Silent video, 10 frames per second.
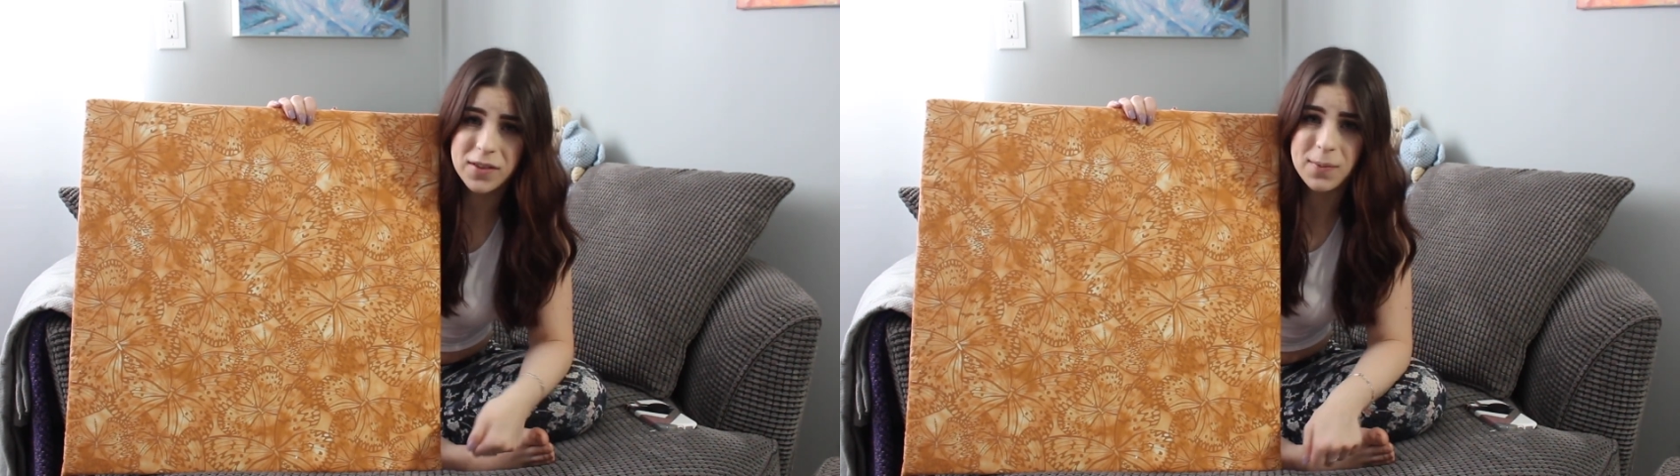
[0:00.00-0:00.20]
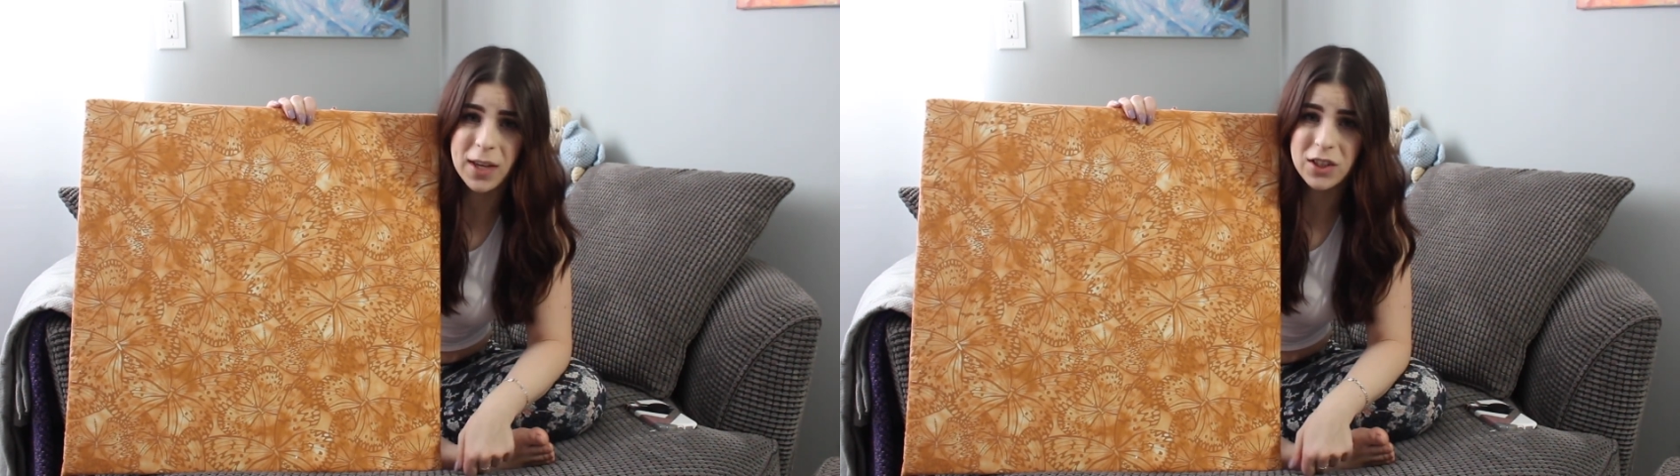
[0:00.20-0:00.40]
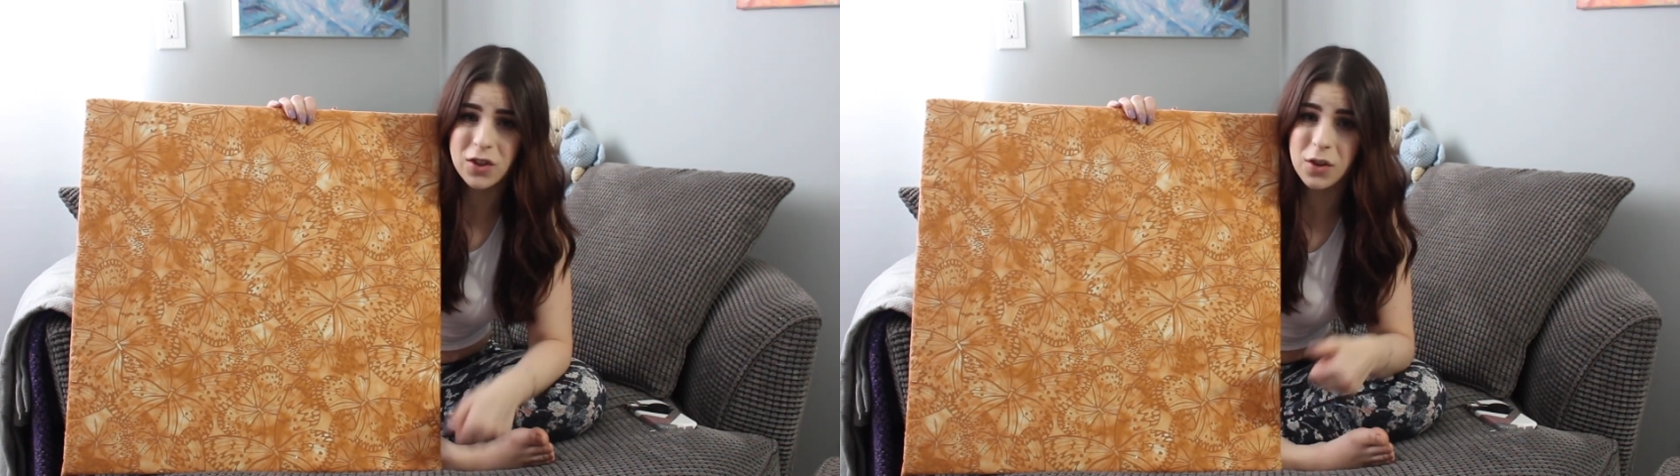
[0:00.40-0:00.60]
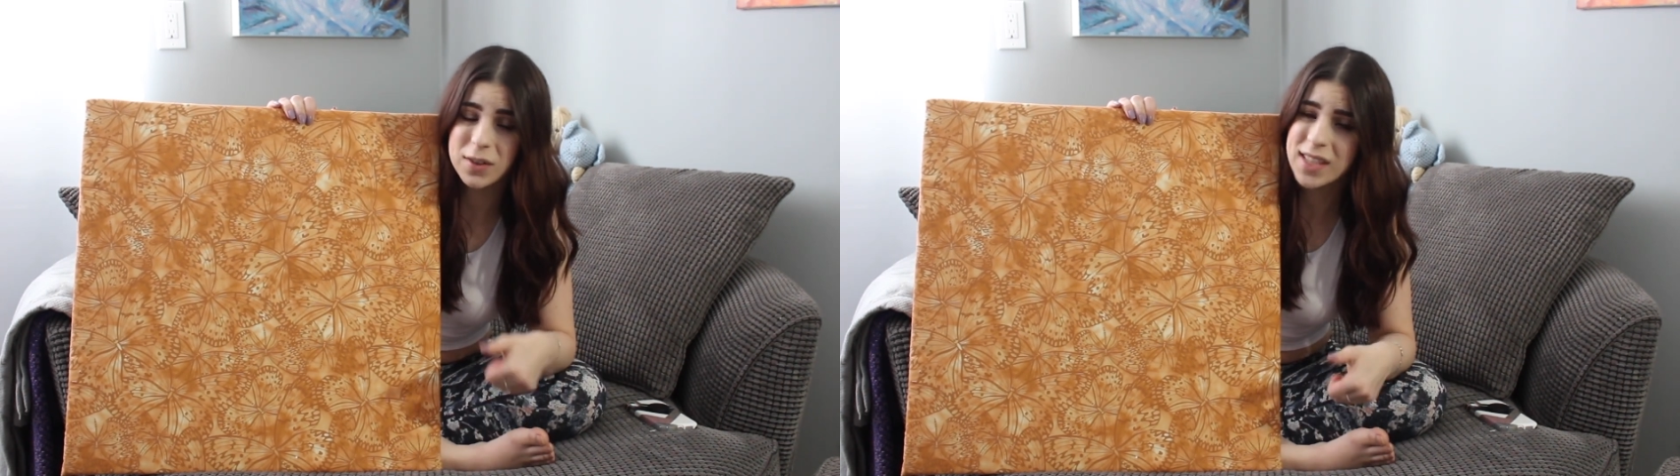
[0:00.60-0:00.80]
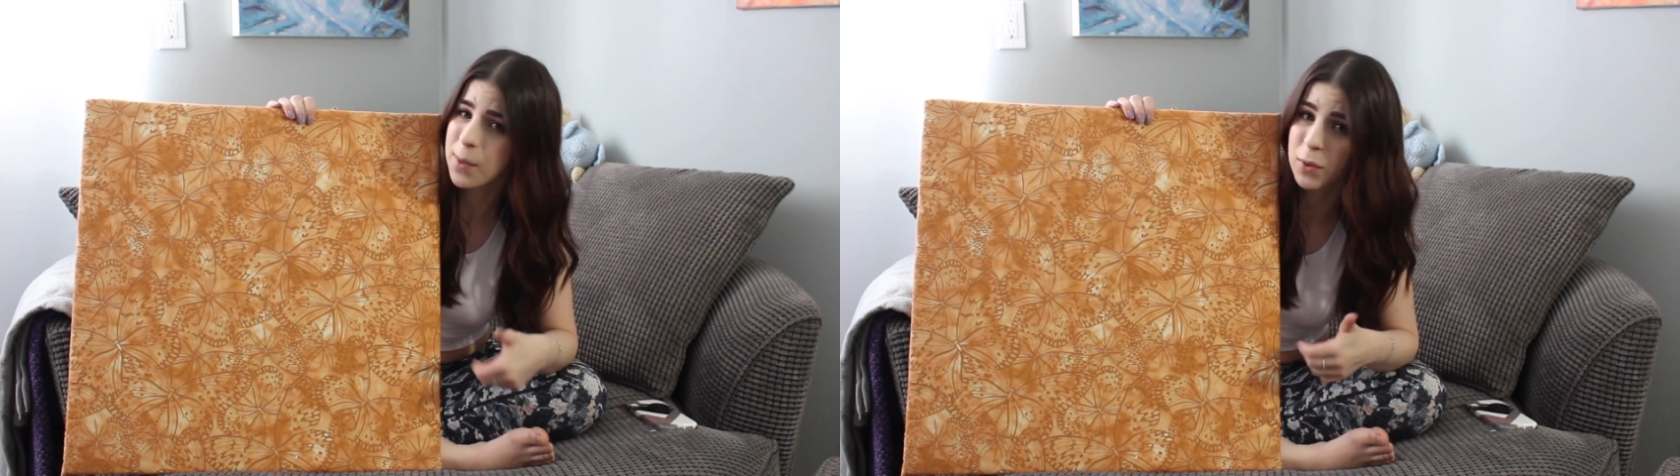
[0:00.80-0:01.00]
to make sure those
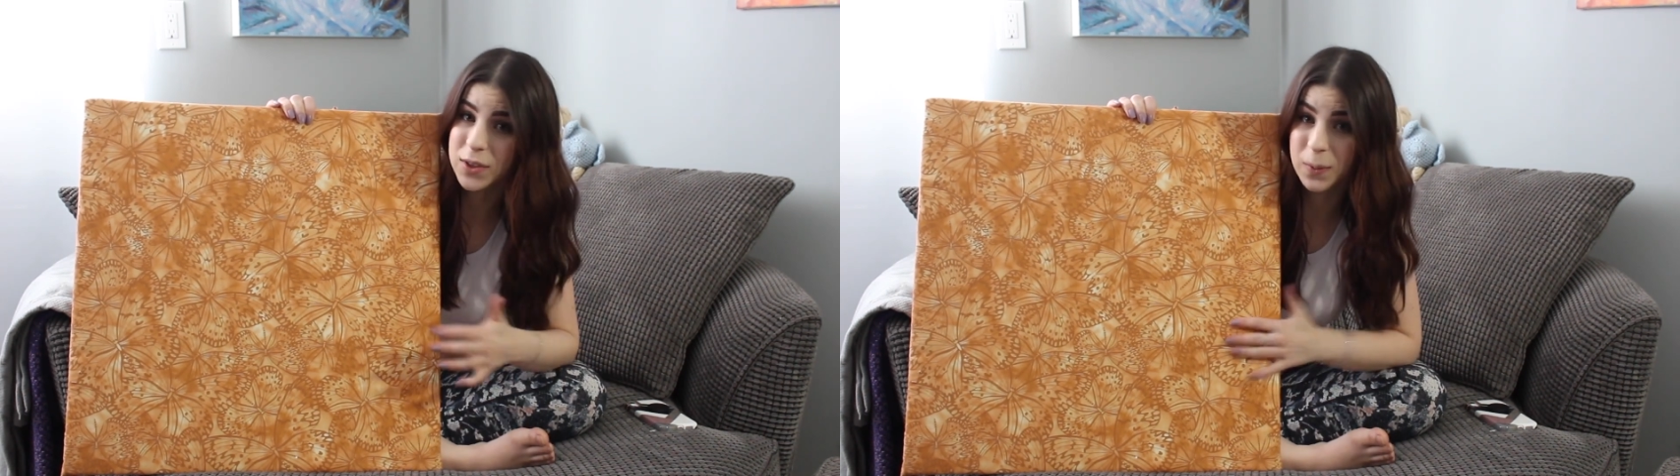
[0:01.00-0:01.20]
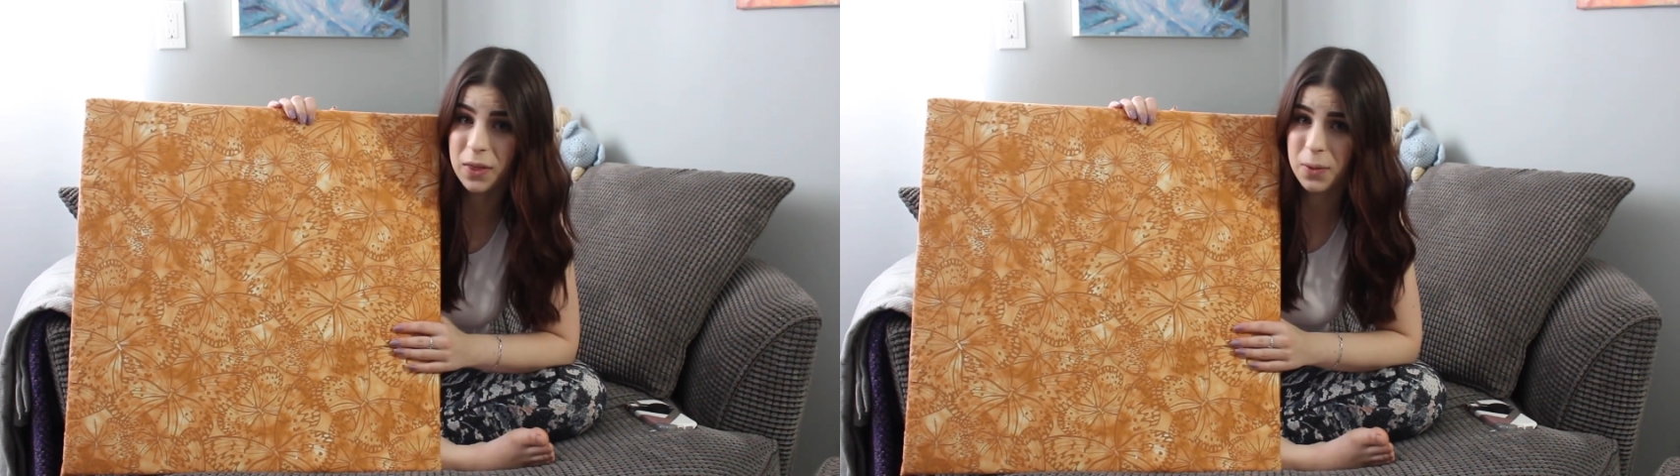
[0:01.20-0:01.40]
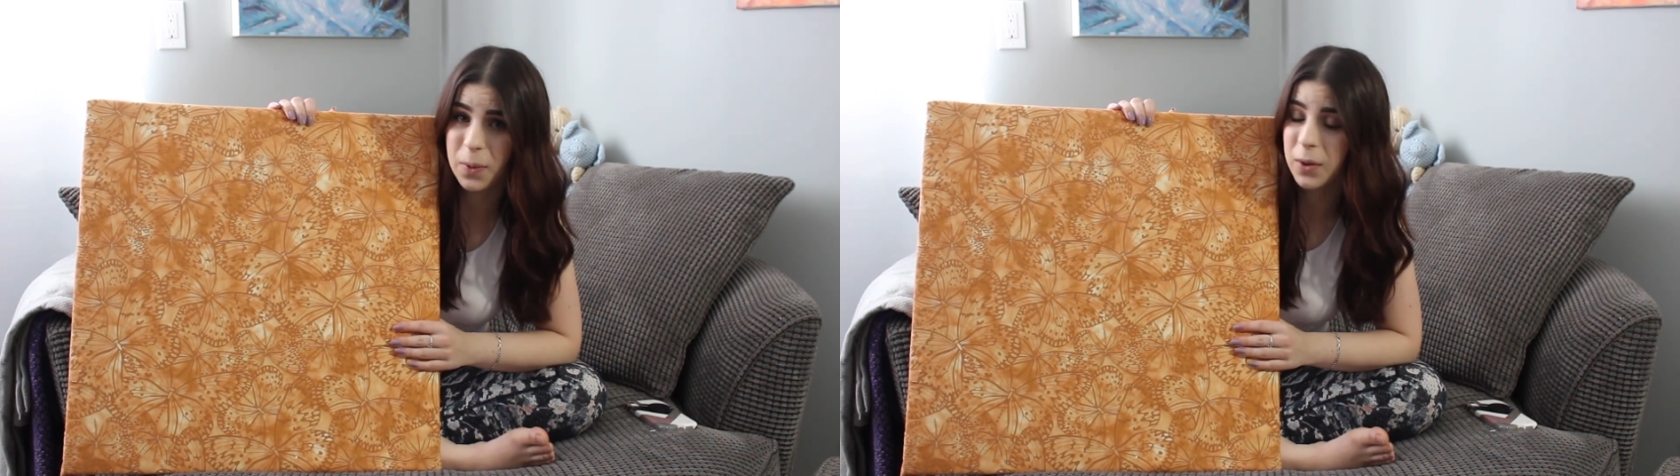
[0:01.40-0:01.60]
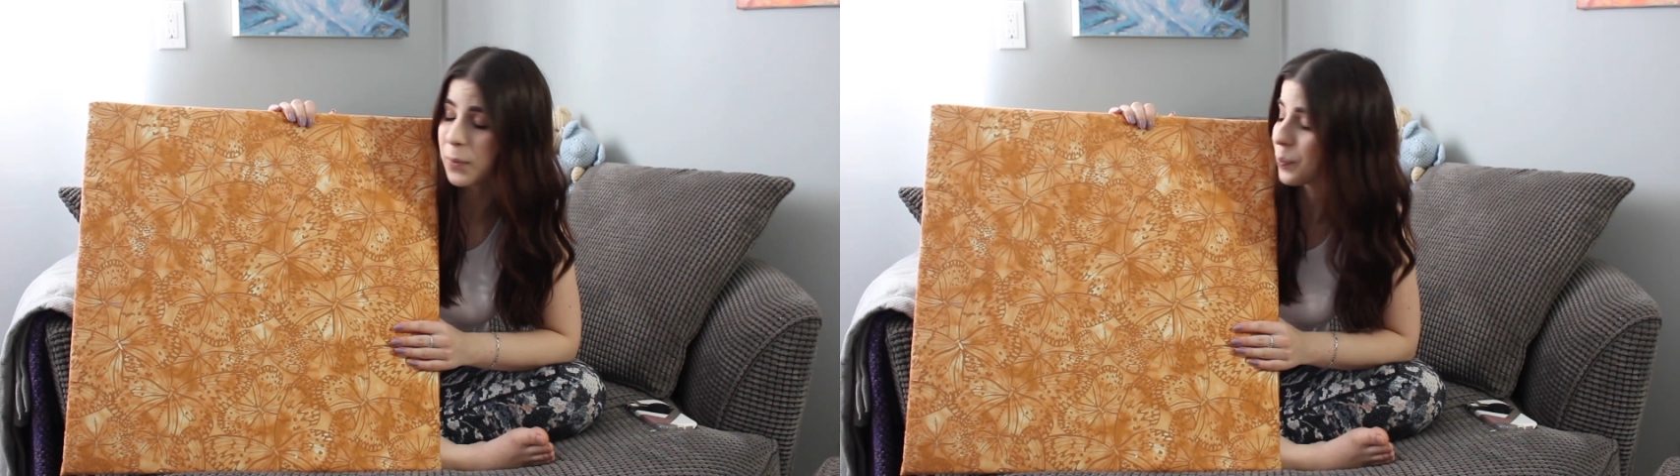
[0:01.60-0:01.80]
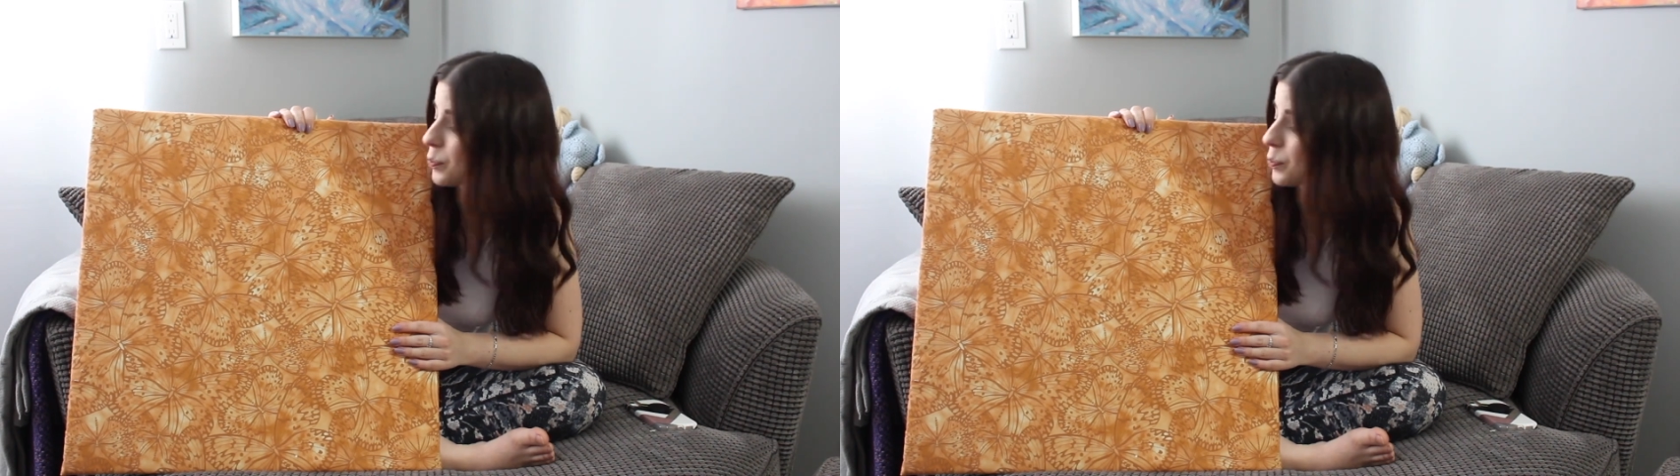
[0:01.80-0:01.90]
staples went through.